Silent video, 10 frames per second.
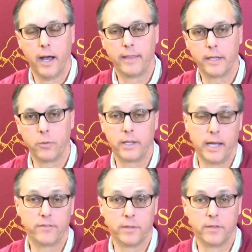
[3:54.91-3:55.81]
I think we could
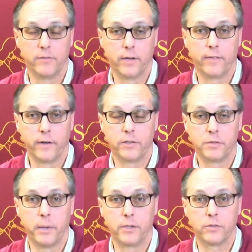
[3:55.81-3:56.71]
have something very very
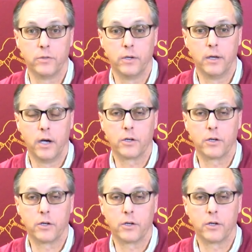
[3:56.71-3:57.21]
special